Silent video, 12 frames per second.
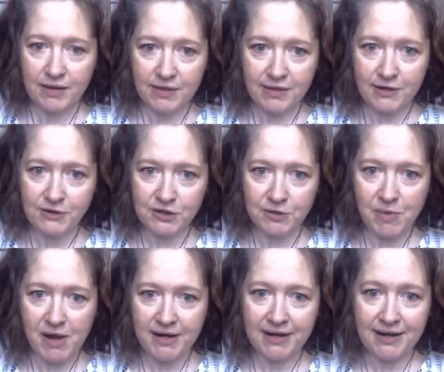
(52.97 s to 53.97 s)
they're
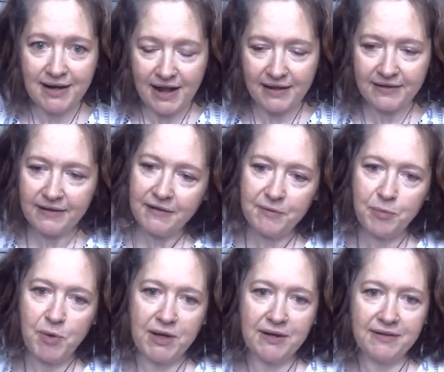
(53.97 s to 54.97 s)
shamanic in essence,
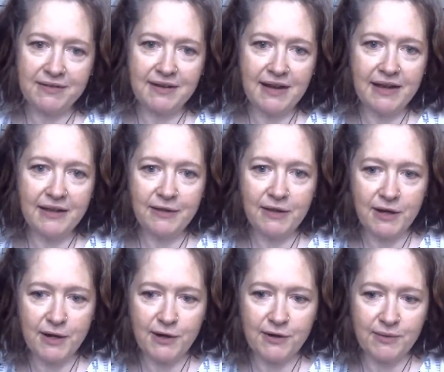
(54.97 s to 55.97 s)
but in style,
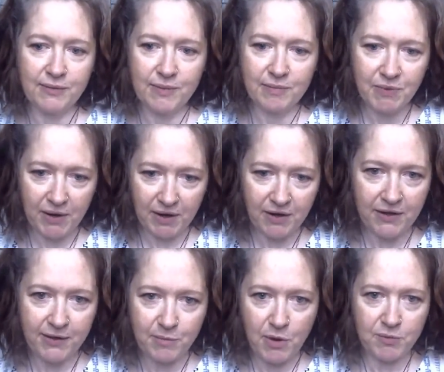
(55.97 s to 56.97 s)
I call
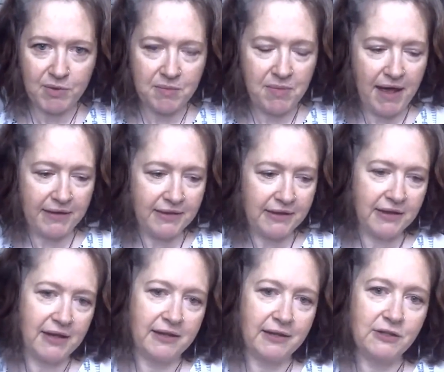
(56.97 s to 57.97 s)
them homeopathic
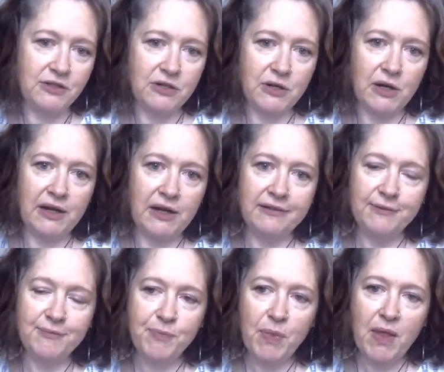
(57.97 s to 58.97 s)
healing journeys